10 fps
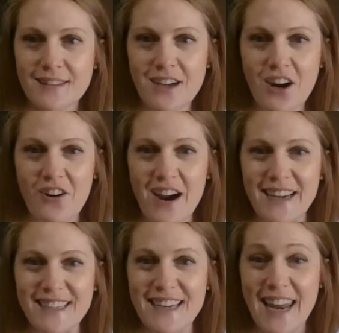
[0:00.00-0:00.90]
All
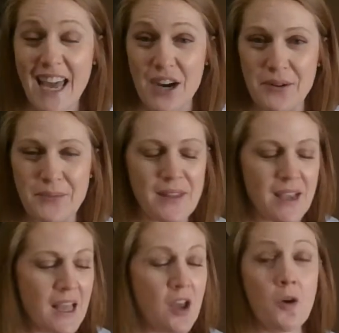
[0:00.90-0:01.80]
right, now
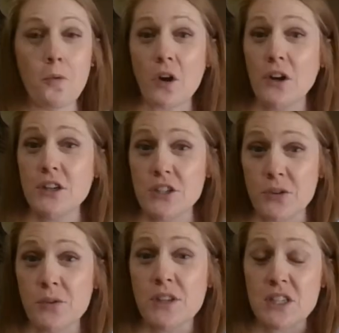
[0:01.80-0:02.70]
we're going to
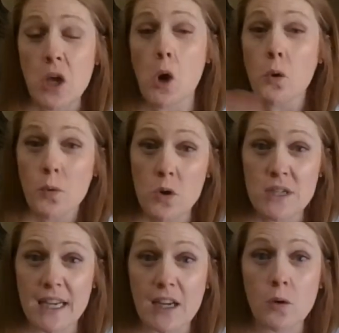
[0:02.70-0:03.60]
do this whole
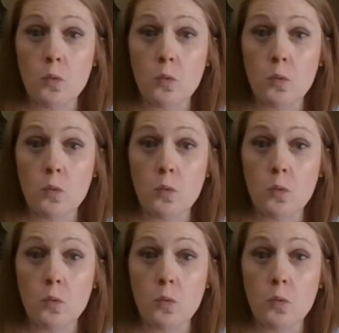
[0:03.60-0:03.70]
routine